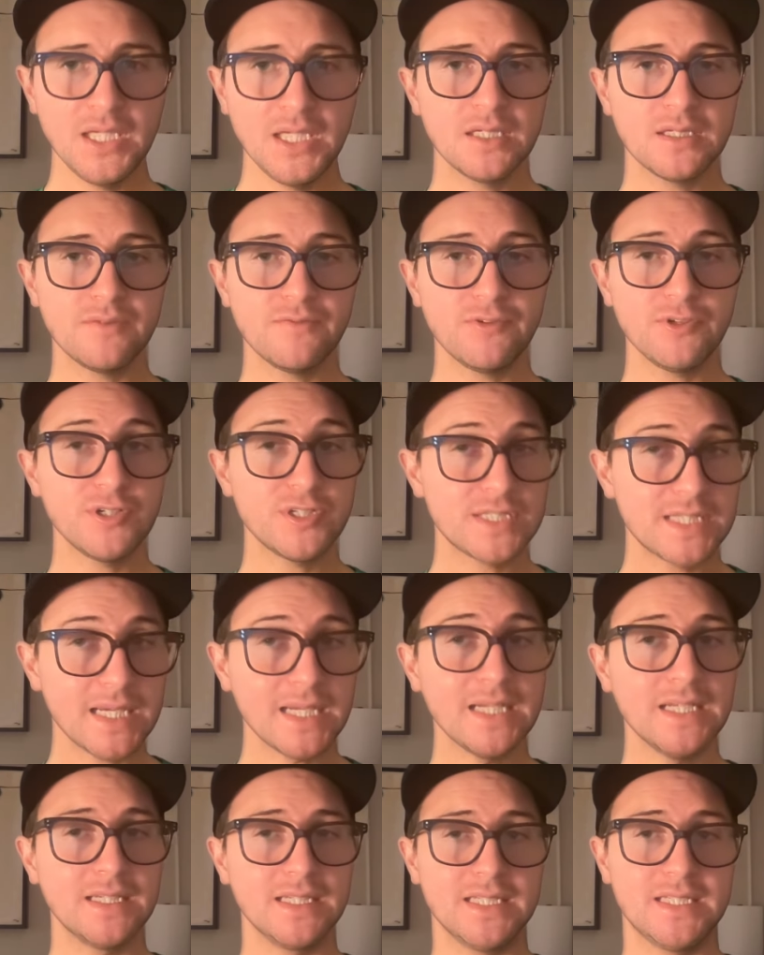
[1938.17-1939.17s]
For your
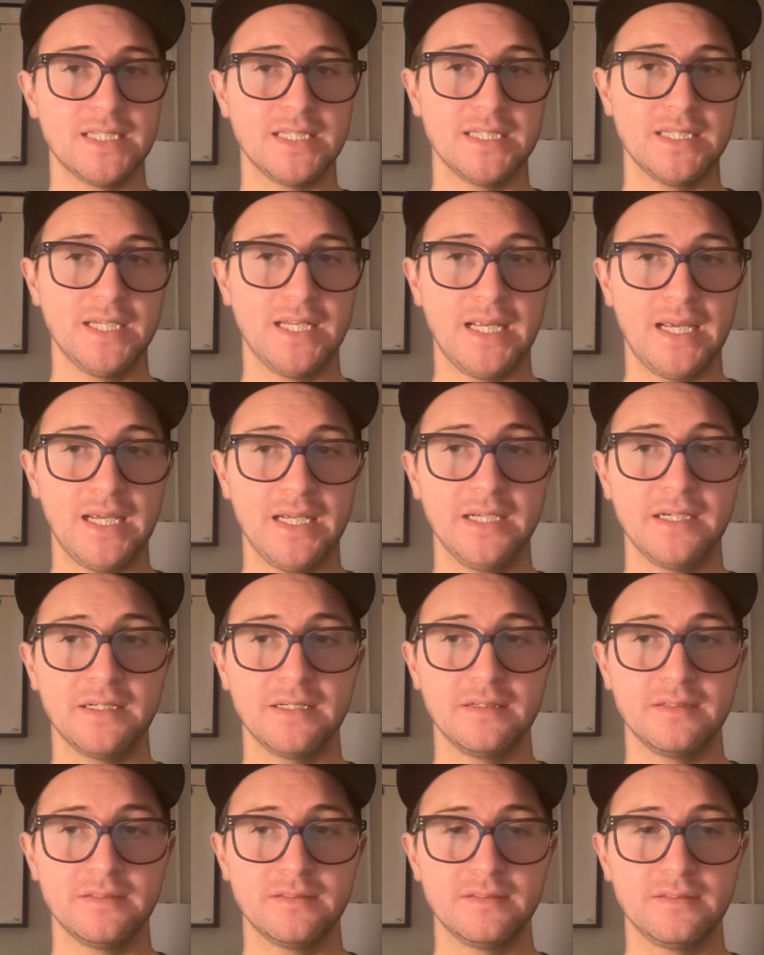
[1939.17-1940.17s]
second listen today,
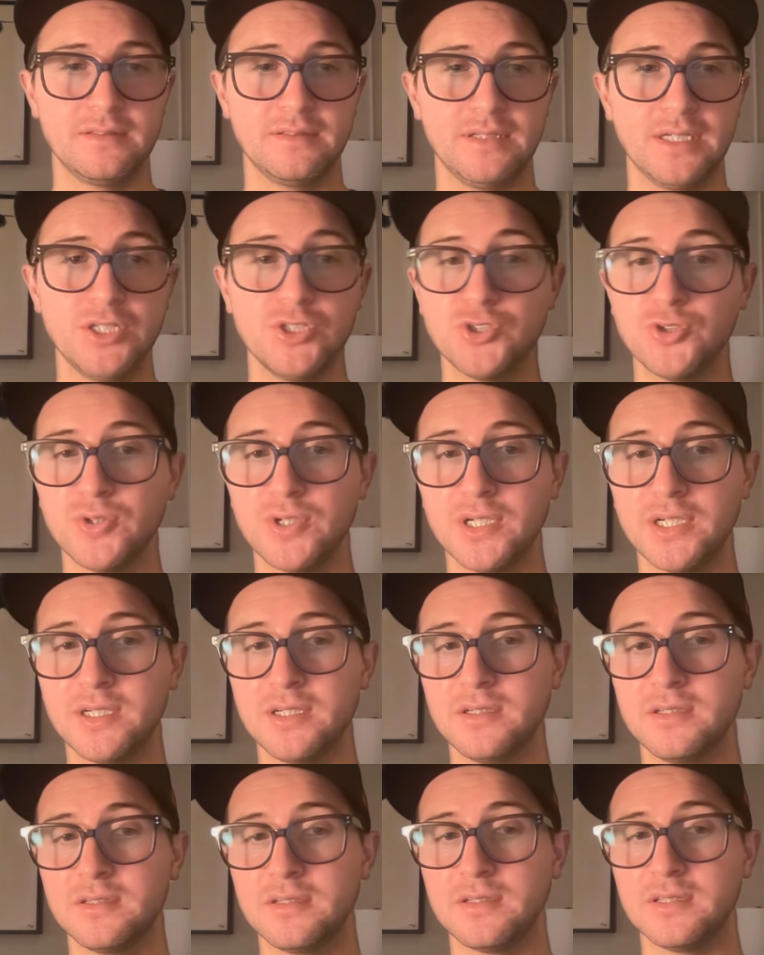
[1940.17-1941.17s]

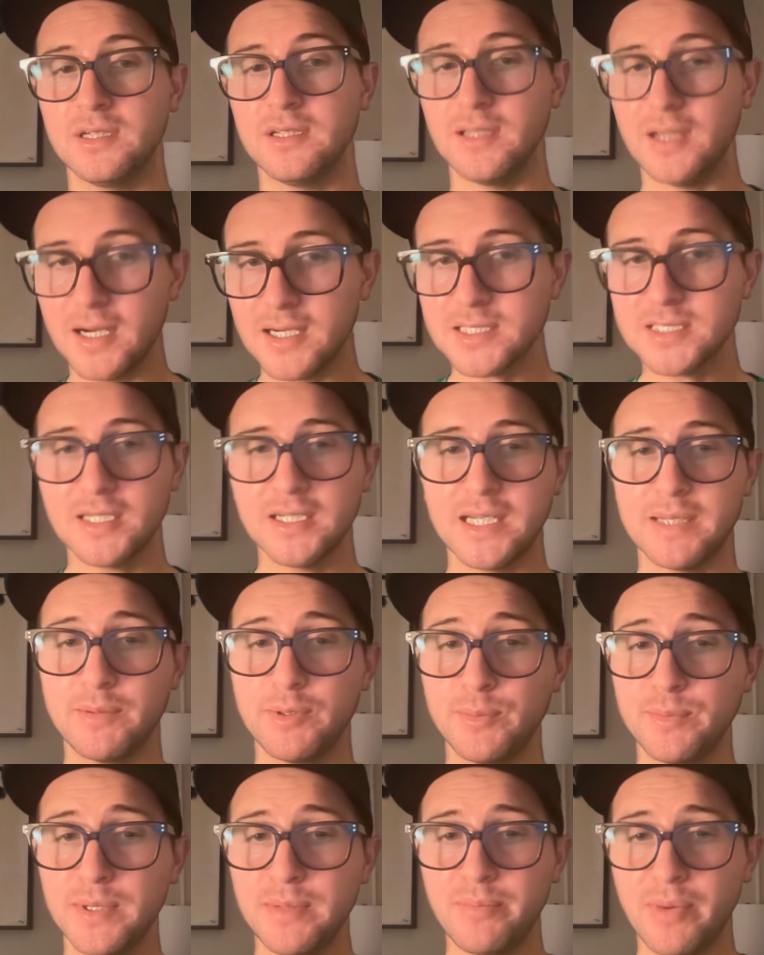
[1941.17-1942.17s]
enjoy the Locked On
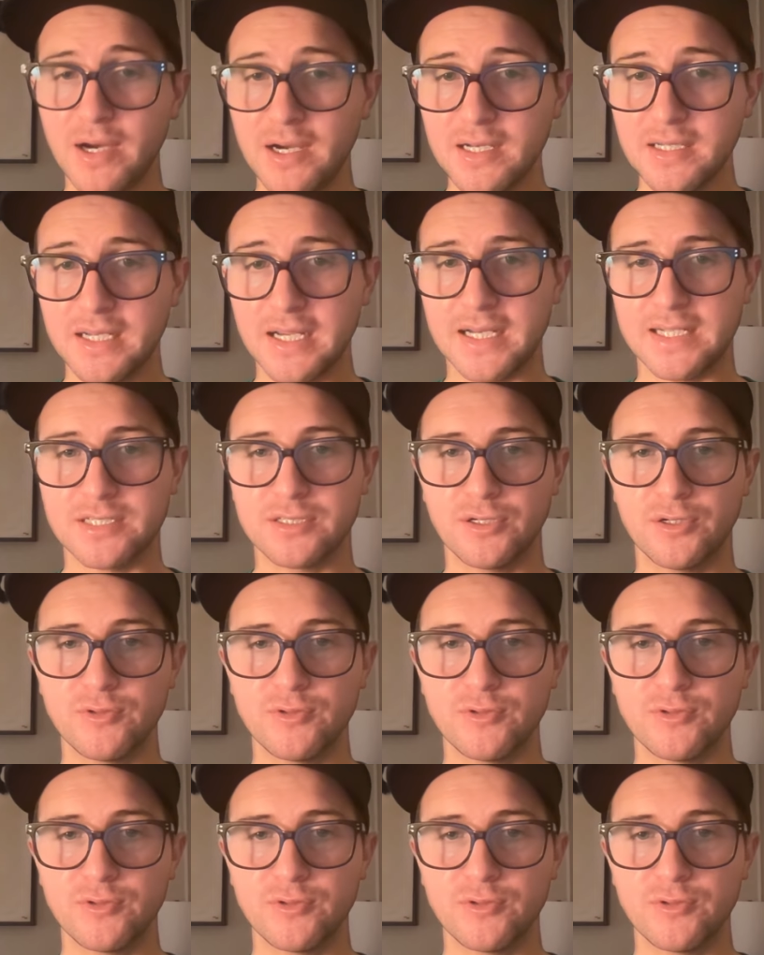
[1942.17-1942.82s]
MLB podcast.